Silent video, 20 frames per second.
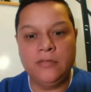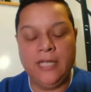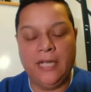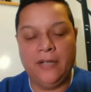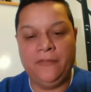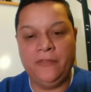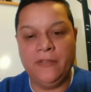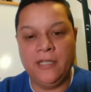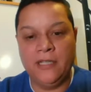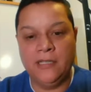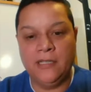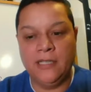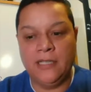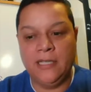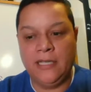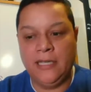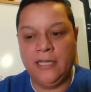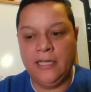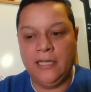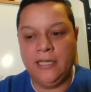
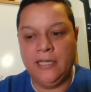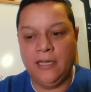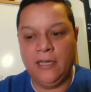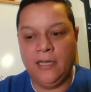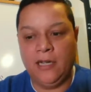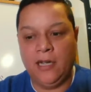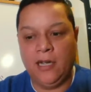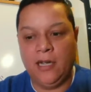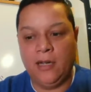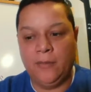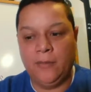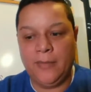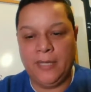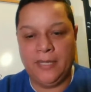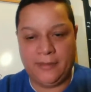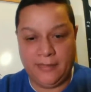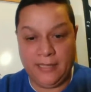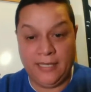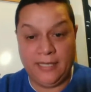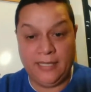definitely, I
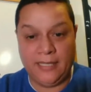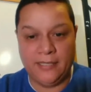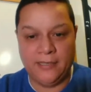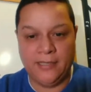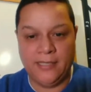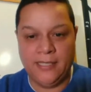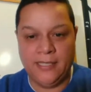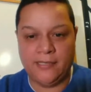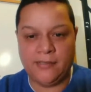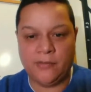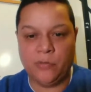think at least,